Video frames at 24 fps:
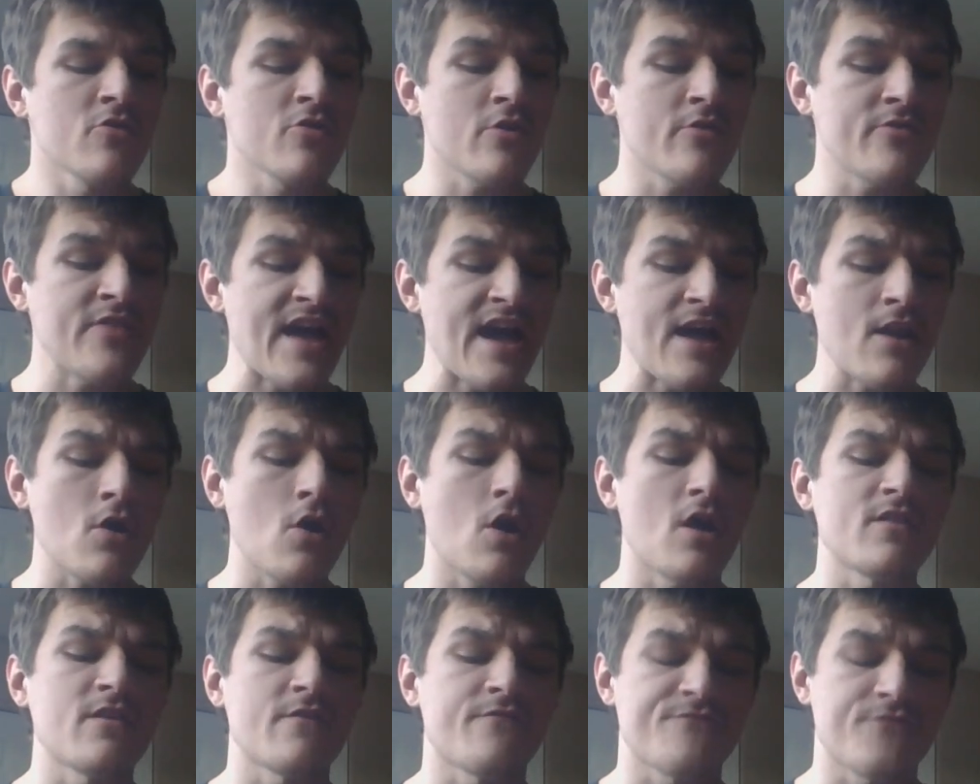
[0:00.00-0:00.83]
So then
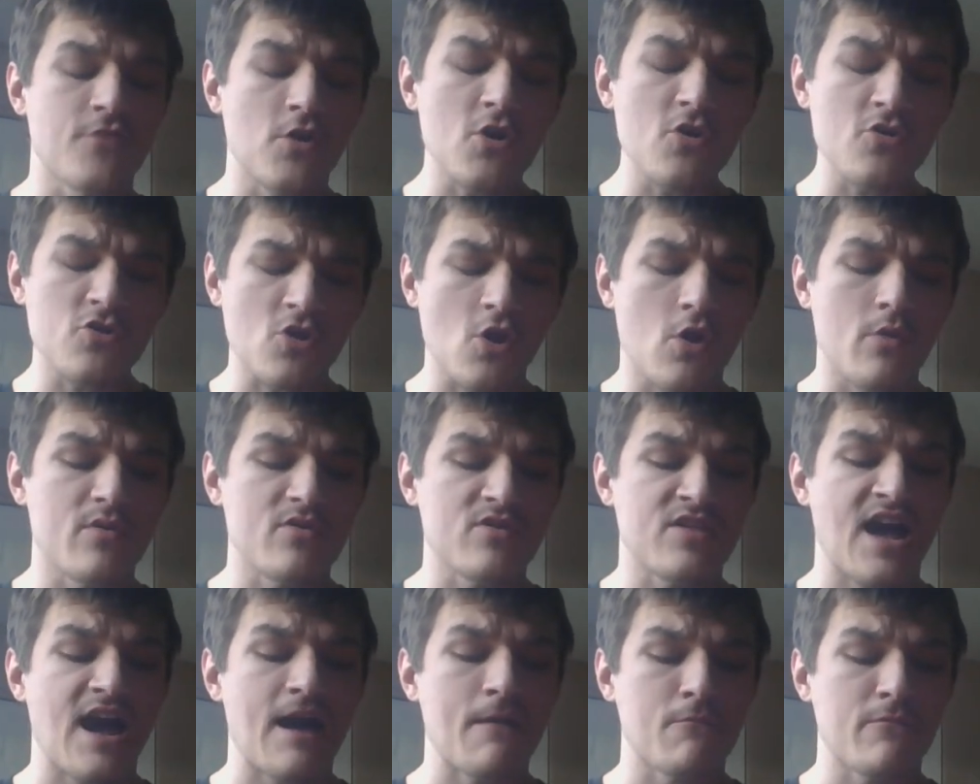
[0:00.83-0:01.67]
on the first
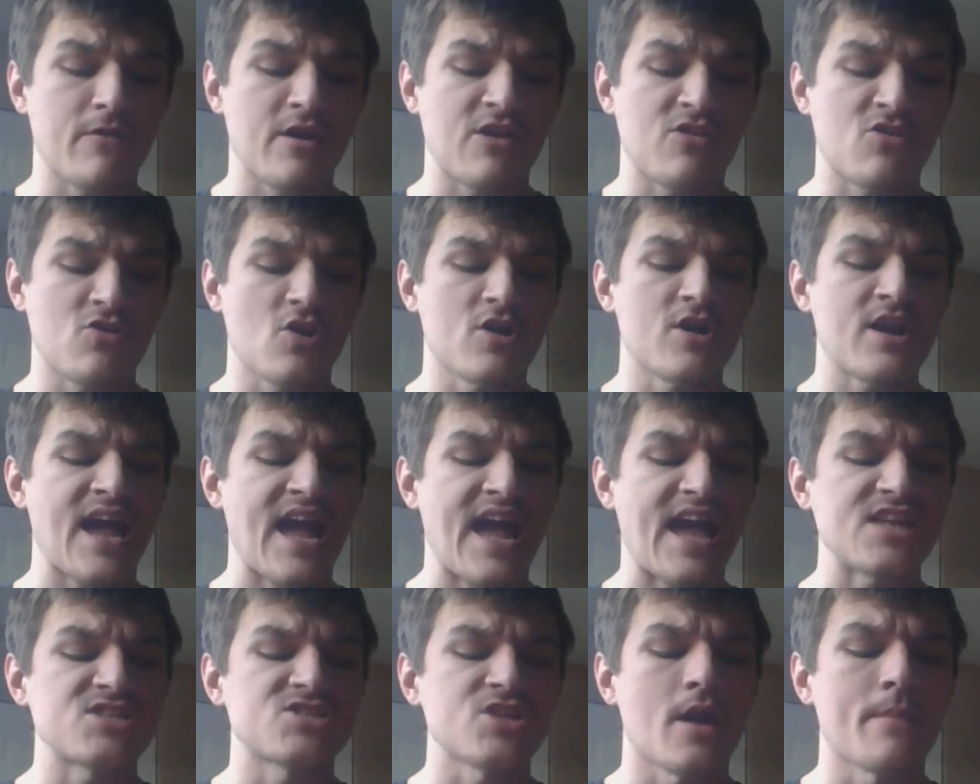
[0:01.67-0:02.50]
overtime restart,
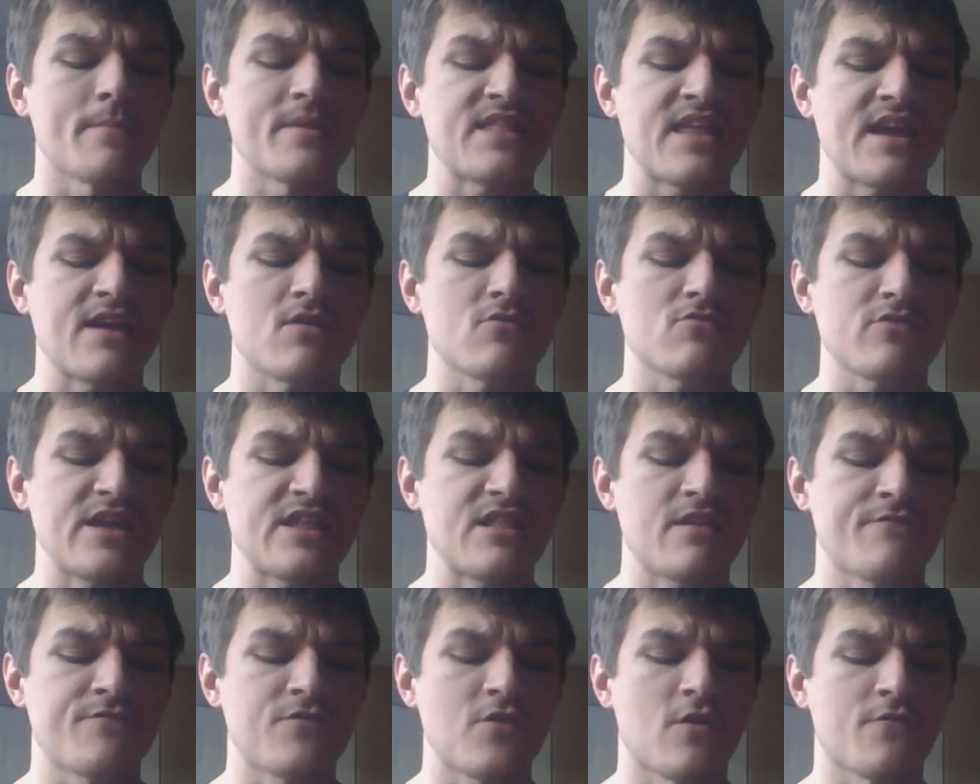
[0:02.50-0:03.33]
AJ Allmendinger
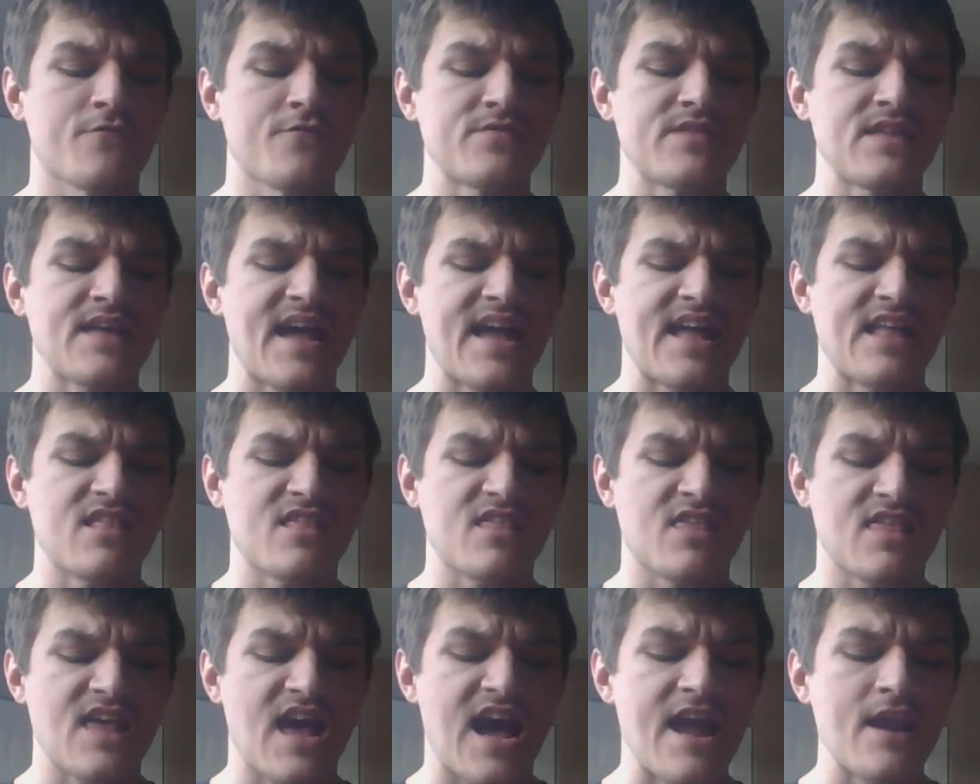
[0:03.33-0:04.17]
lead the field from the
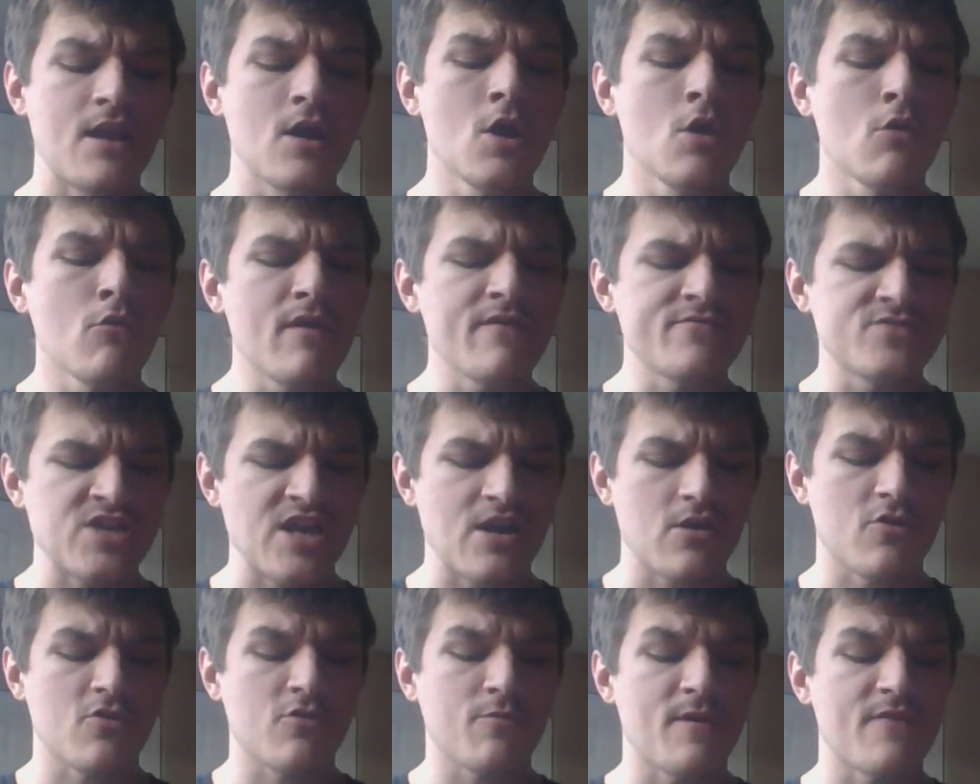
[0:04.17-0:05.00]
inside with
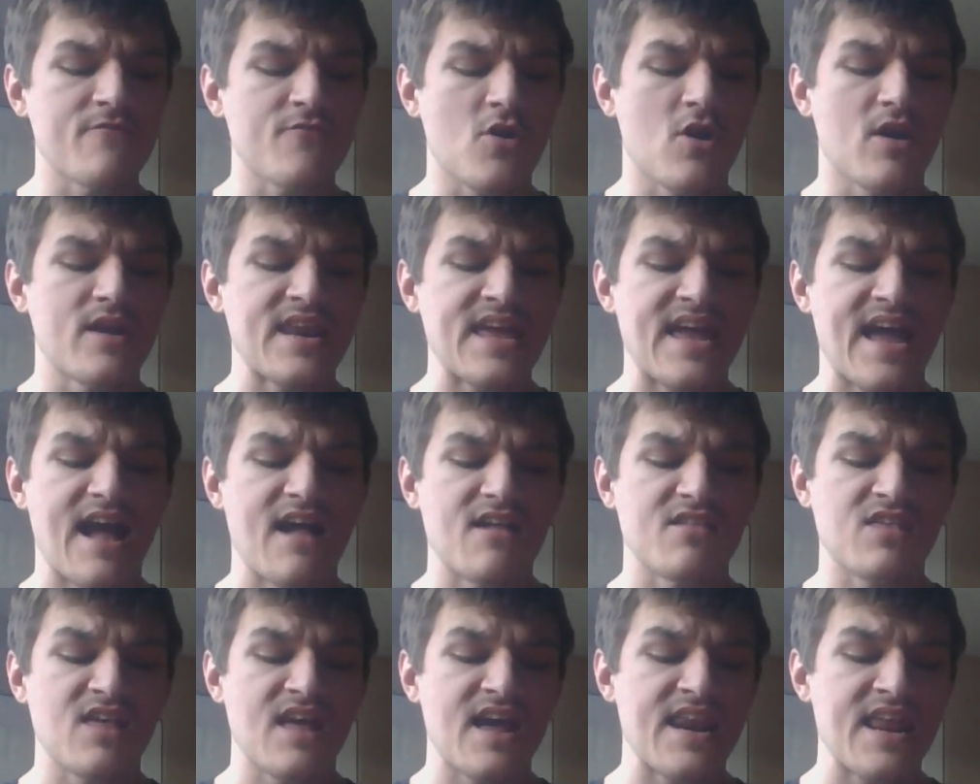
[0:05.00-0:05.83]
Chandler Smith on the
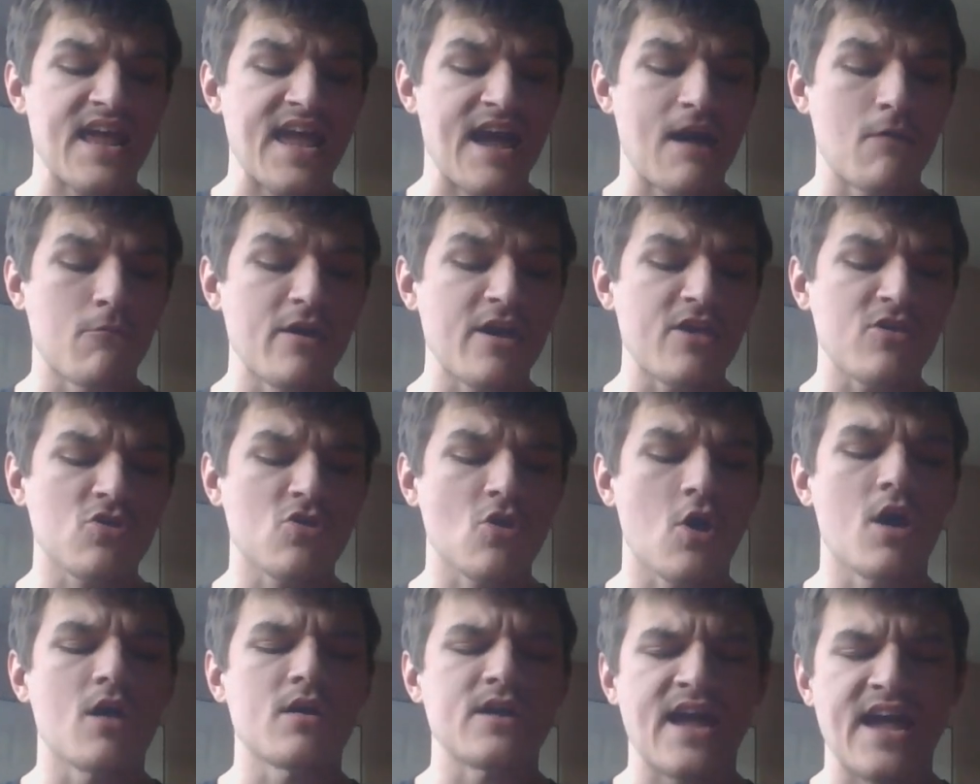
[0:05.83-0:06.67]
outside, and we
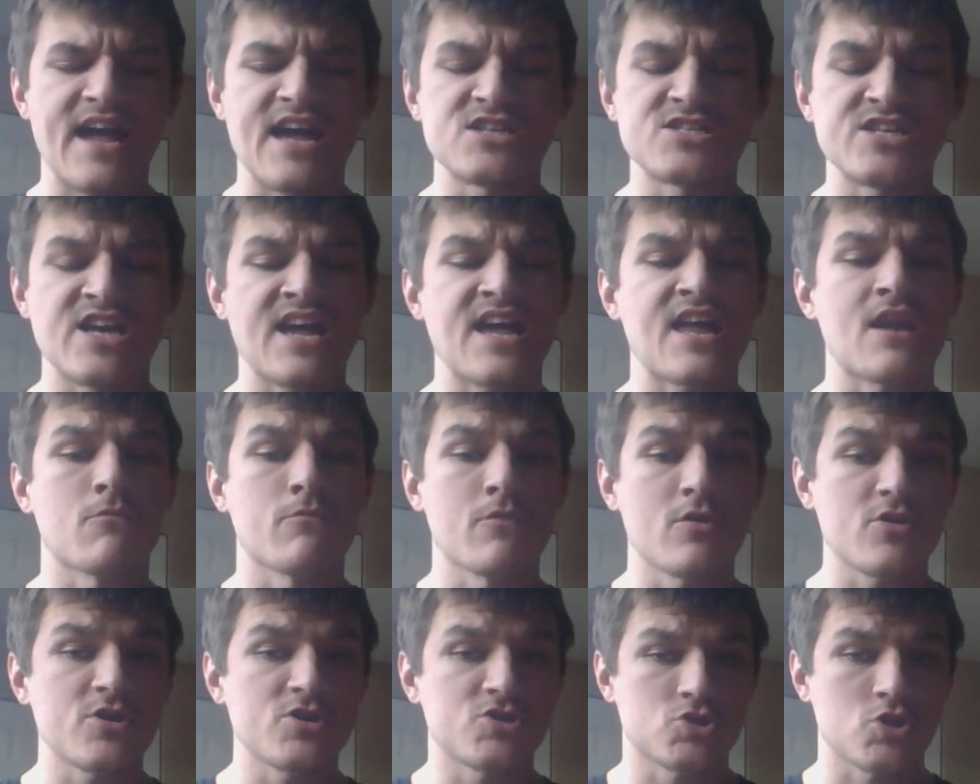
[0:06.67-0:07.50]
saw AJ get a
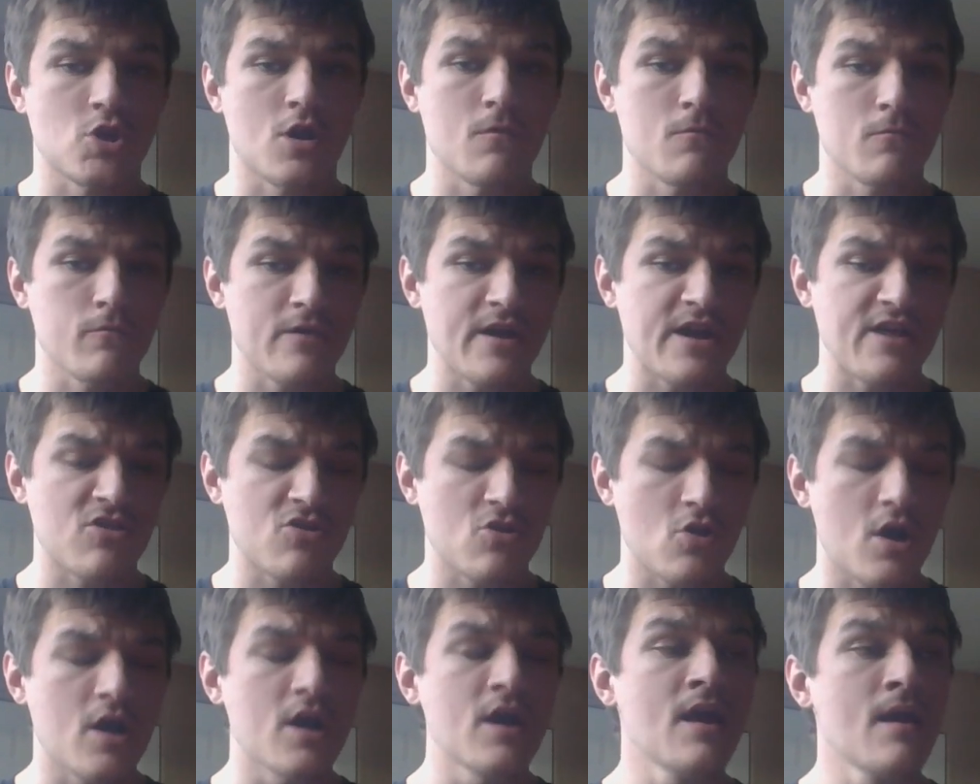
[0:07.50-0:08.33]
really strong
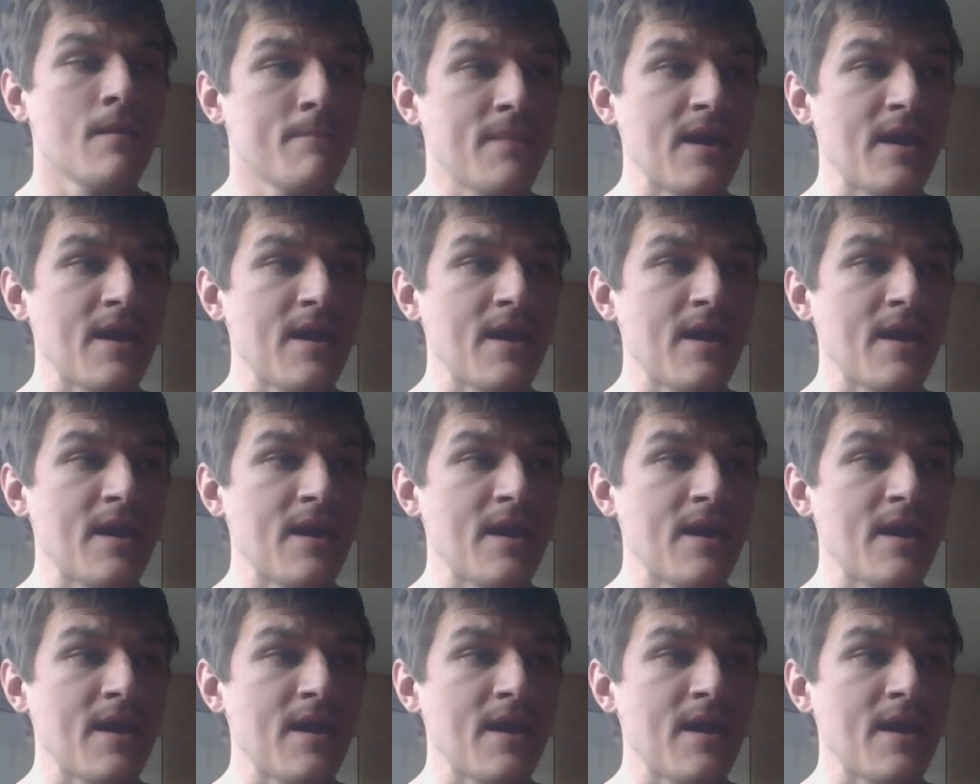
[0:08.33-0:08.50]
restart.